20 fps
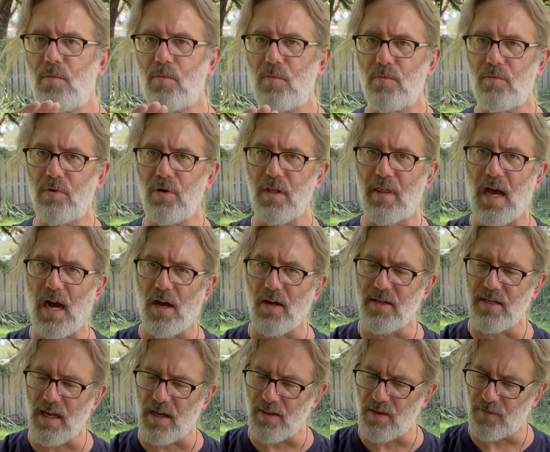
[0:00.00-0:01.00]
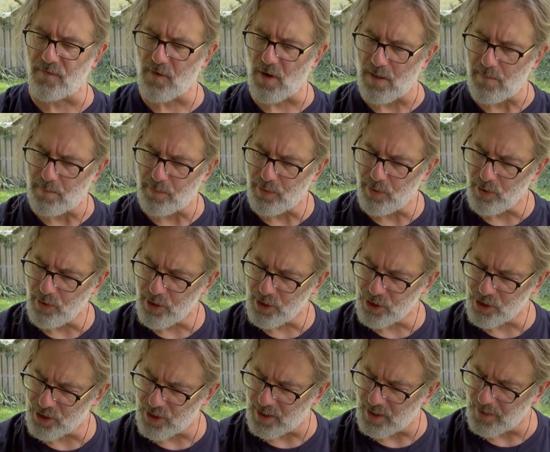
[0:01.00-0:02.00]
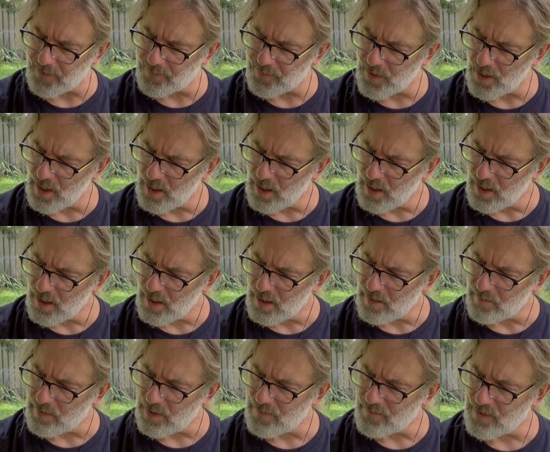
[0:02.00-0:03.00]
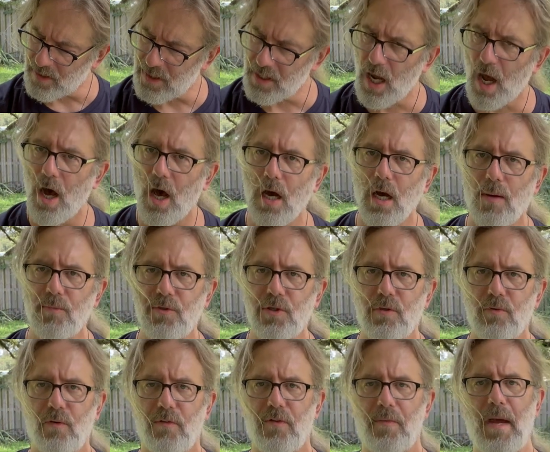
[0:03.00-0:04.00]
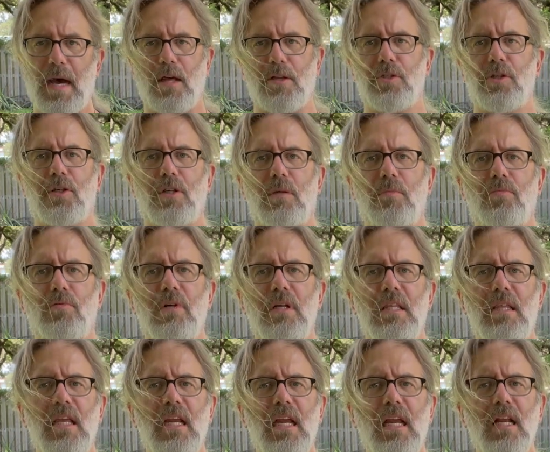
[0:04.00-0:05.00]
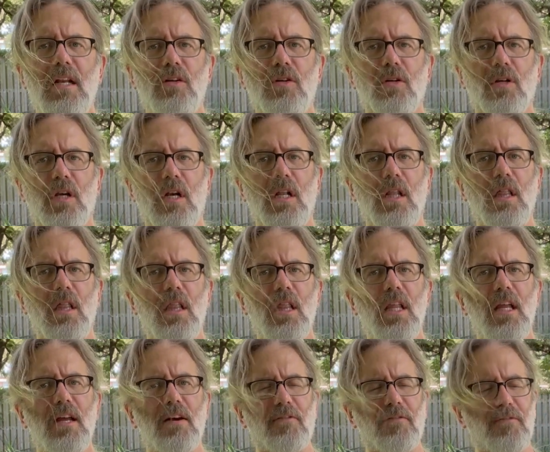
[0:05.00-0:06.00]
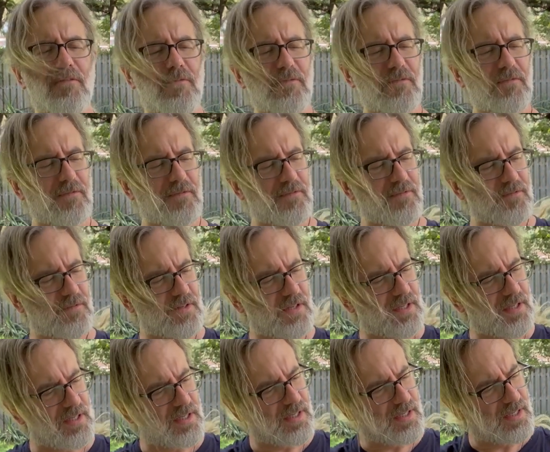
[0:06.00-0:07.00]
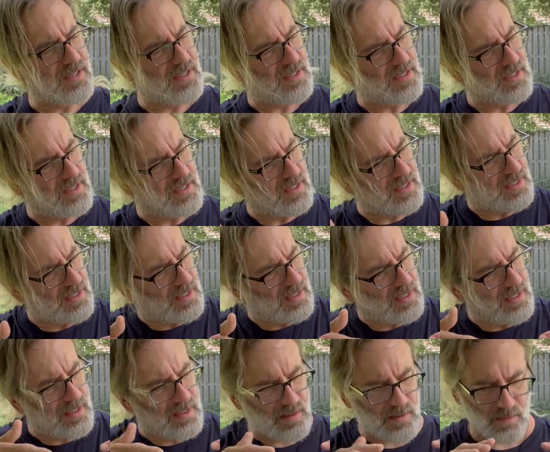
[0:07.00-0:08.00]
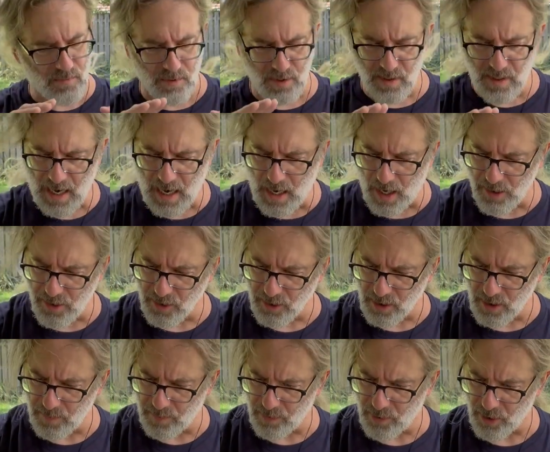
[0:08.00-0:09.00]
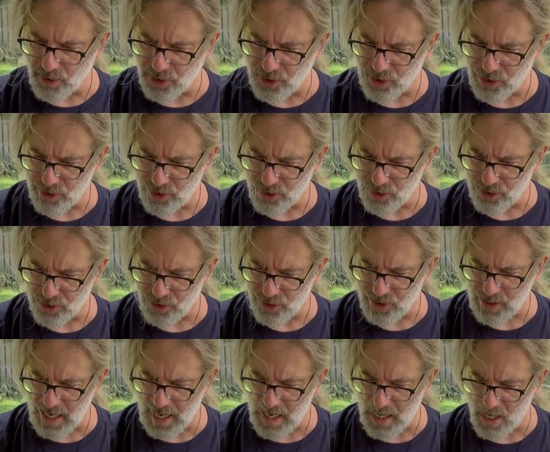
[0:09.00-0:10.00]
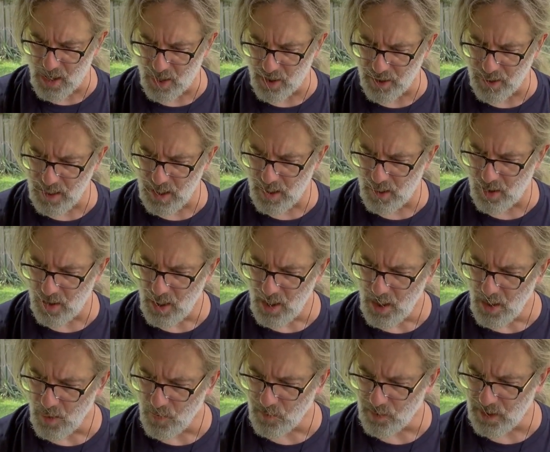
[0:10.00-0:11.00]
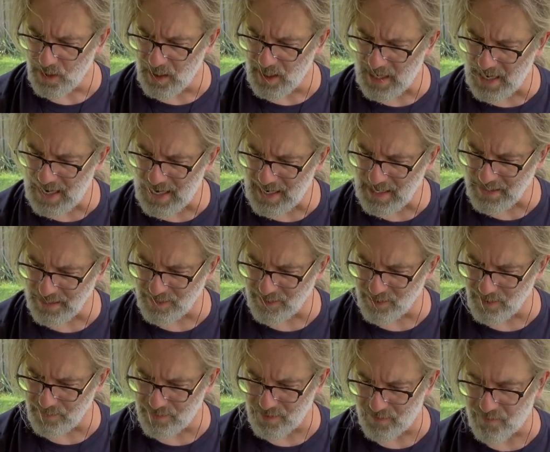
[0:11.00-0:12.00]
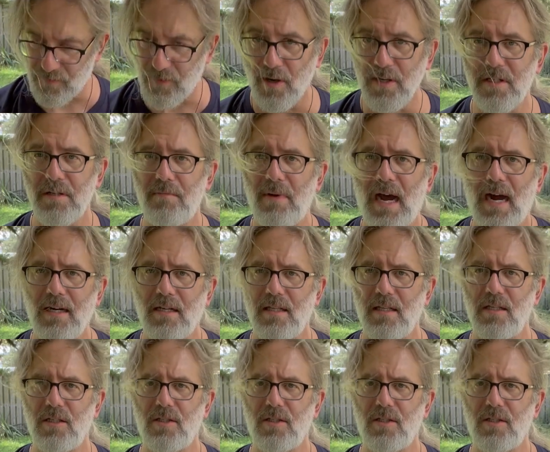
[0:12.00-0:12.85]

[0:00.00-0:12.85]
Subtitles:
Breathe out down the front, pushing, but have the tongue up to the roof of the mouth. So you're going to breathe in, you're going to lift. Breathe out, you're going to push down. And now we're going to add a little bit of front and back to this.